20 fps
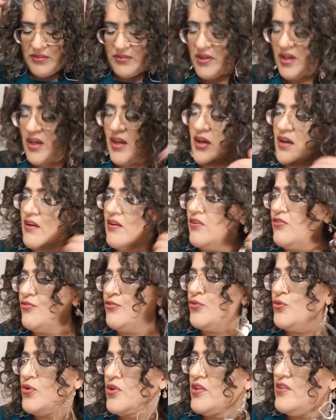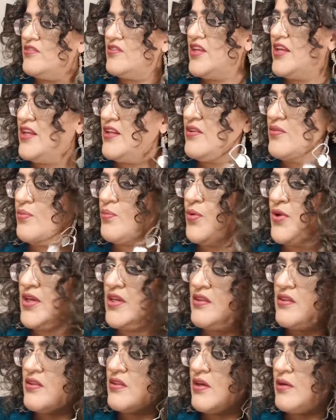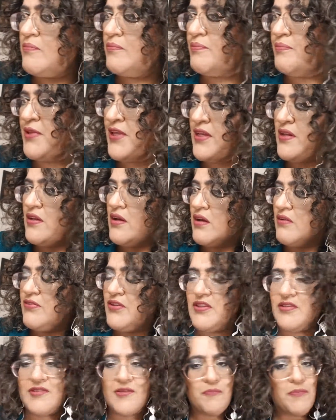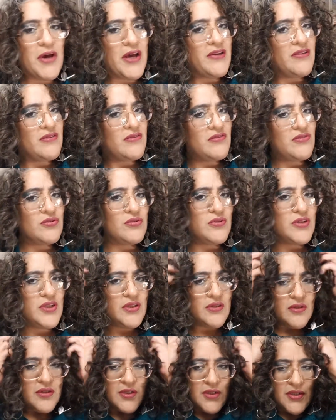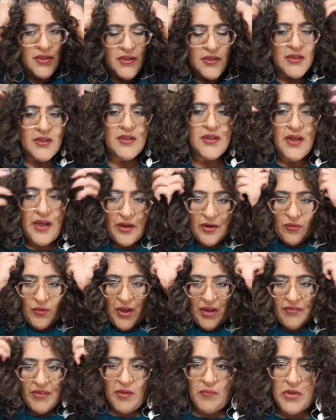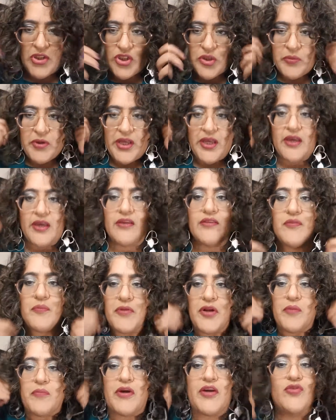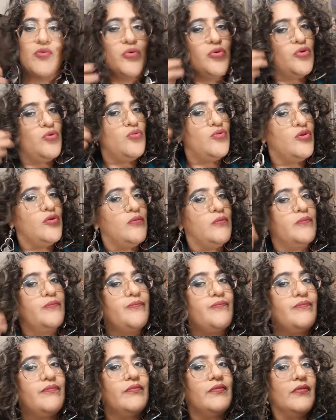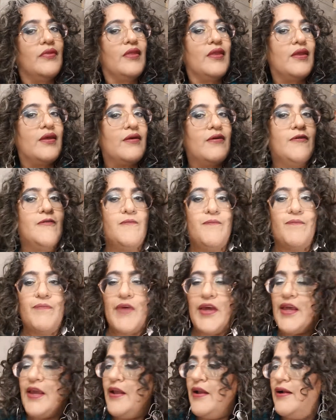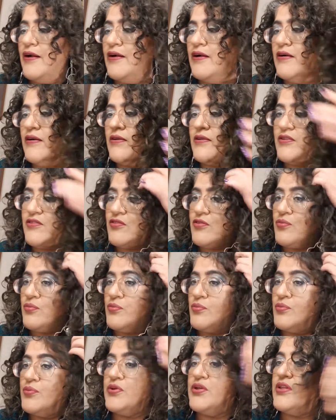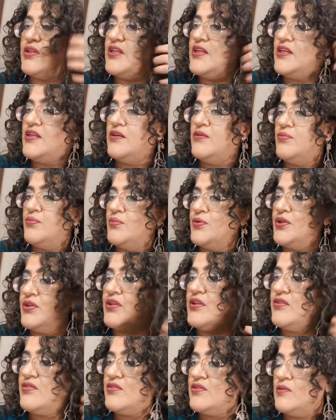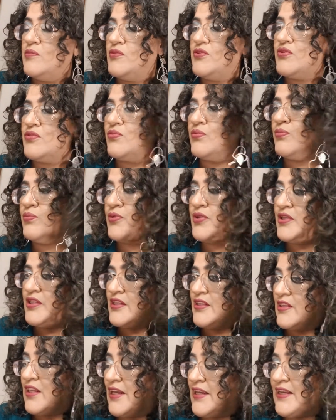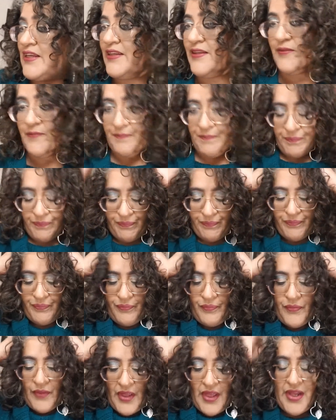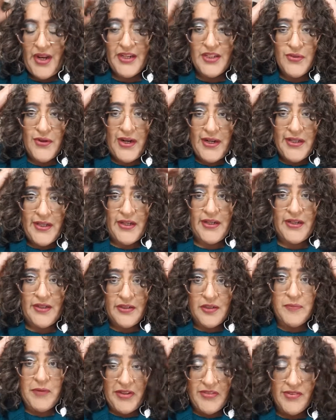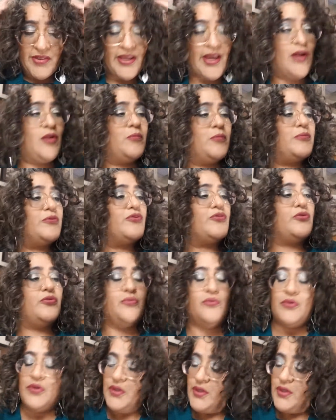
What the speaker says: fruity scent with a bit of a spice to it. I don't have that much on my hands, but I might as well use it. My hair just really, really seems to really like it. And I try to get it into my scalp too.